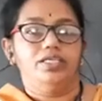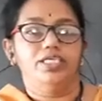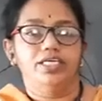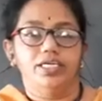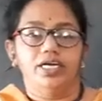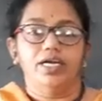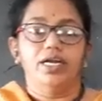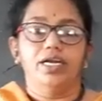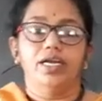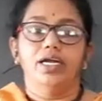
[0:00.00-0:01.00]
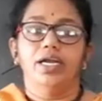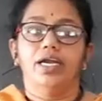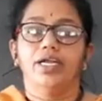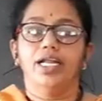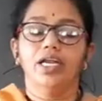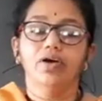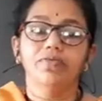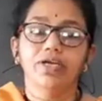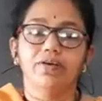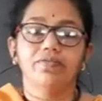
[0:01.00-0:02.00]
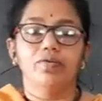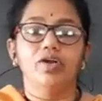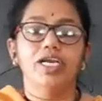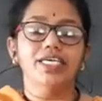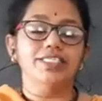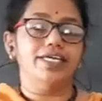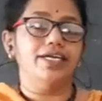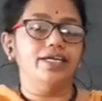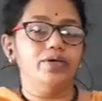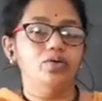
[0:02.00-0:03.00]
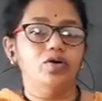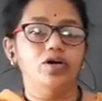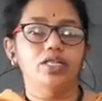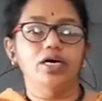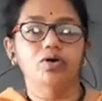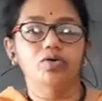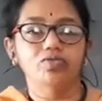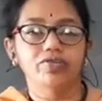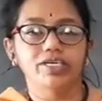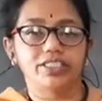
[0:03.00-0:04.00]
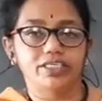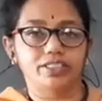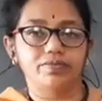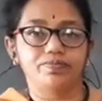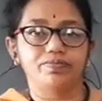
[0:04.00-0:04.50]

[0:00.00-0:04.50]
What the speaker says: See, till now we have only sent you all the homeworks.